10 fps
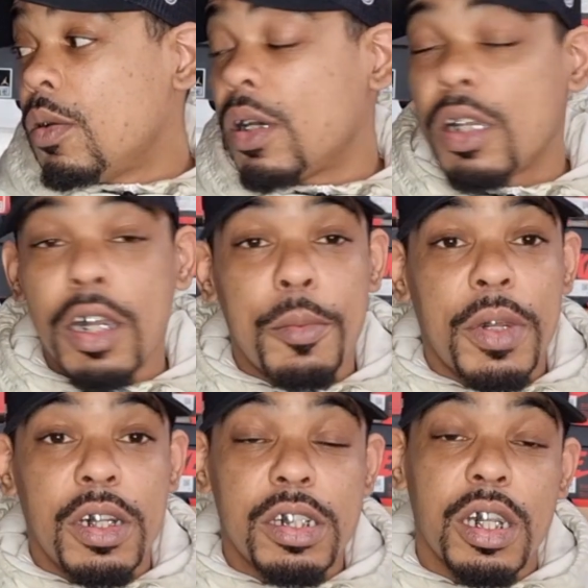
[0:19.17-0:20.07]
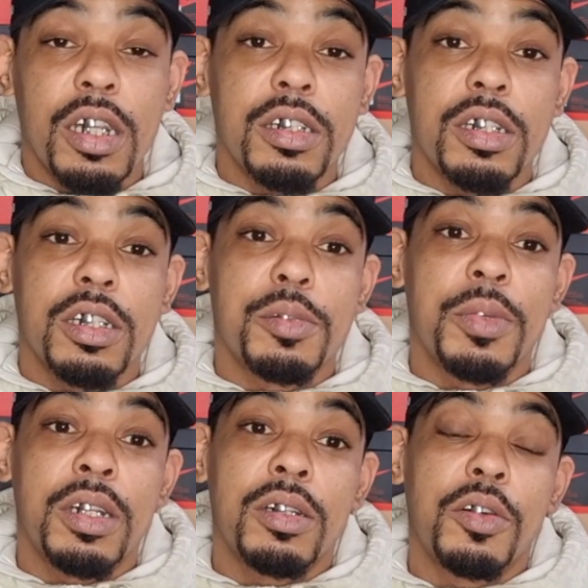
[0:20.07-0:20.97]
Yeah, man, let's get into this,
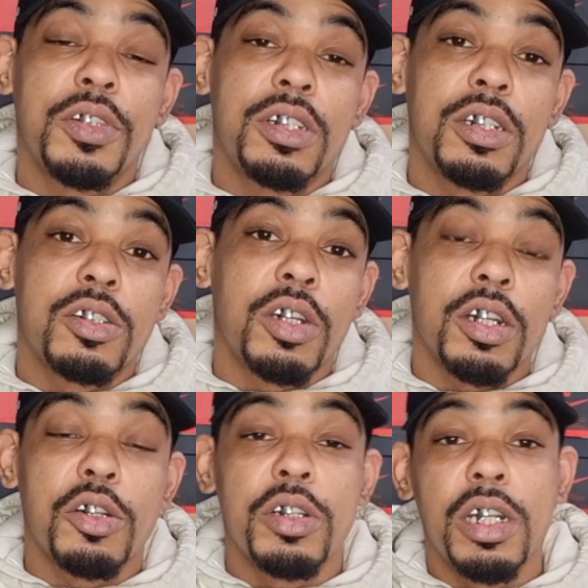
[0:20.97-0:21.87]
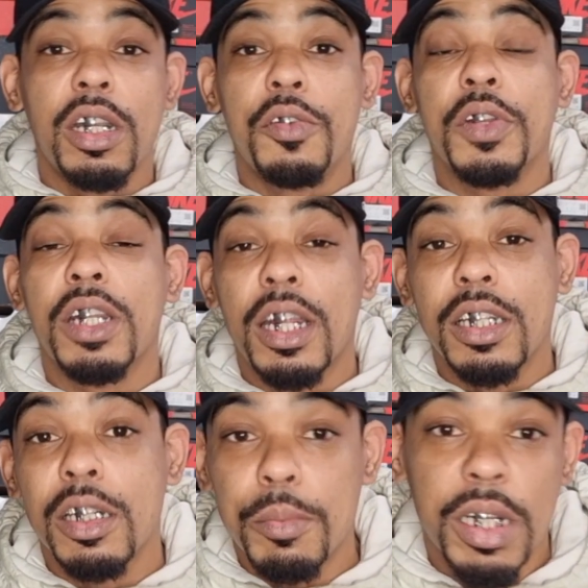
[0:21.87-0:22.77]
man. Obviously, it's not including anything that I
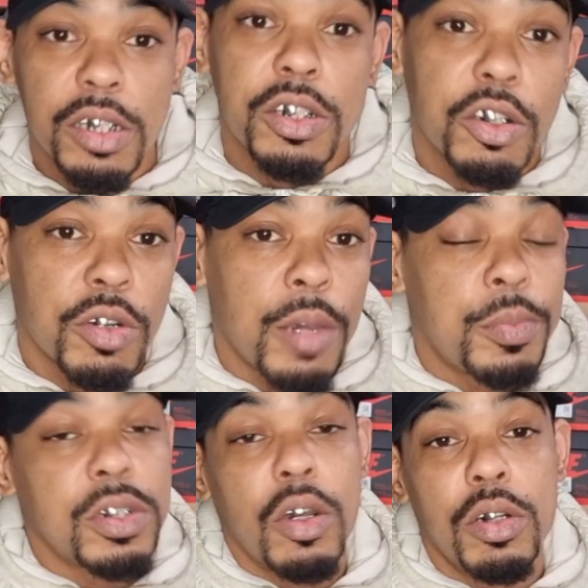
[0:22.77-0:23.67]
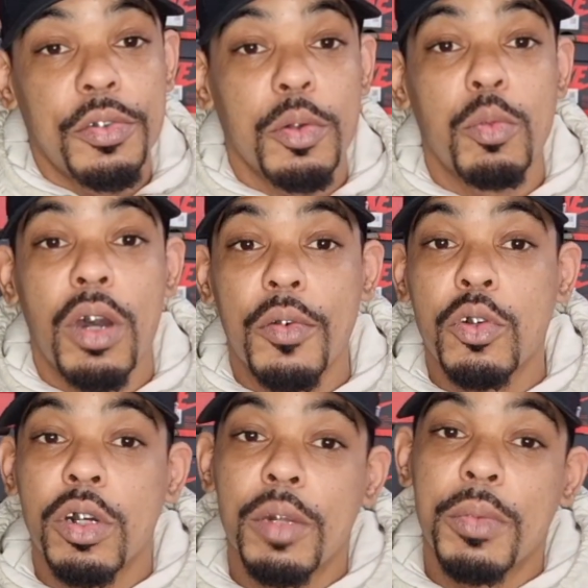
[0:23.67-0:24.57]
didn't manage to grab. It's only from what I've
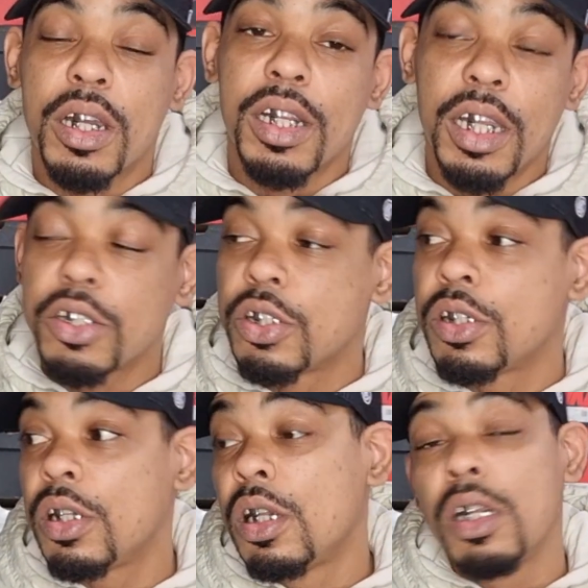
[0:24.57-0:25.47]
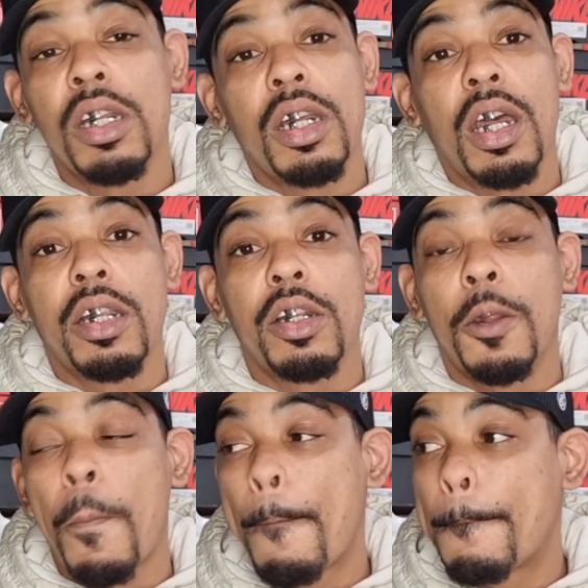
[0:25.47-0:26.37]
got in my collection.
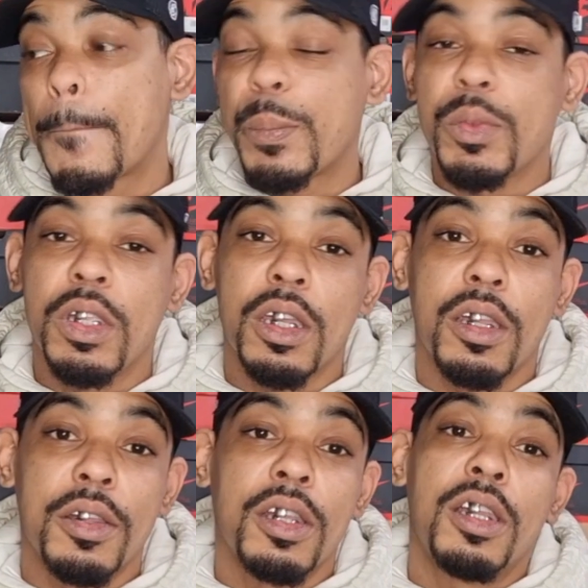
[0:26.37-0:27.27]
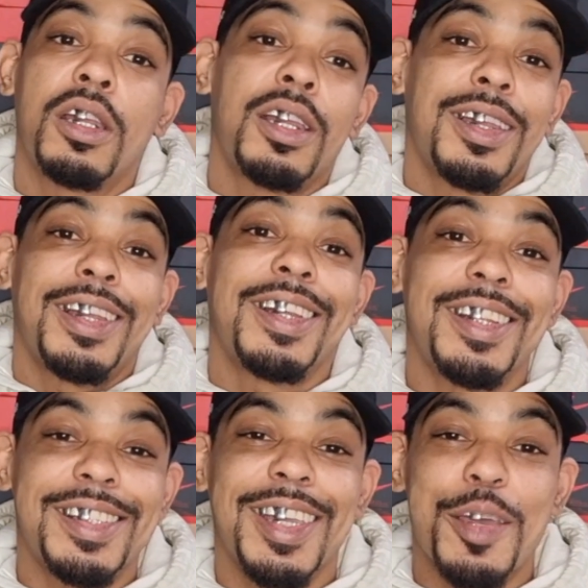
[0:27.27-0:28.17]
And, yeah,
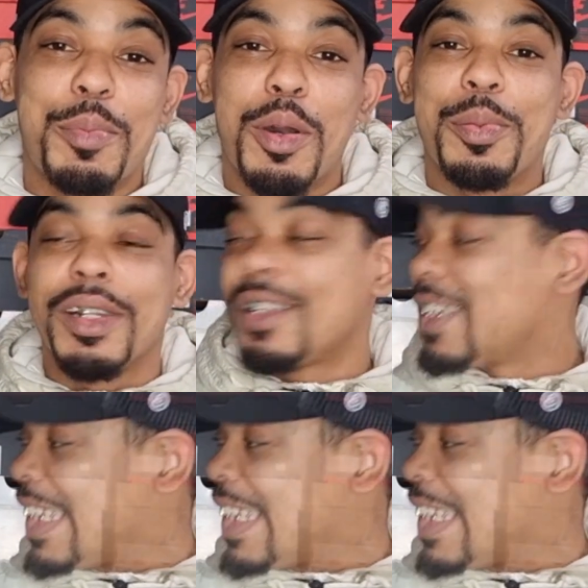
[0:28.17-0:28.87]
let's get it popping.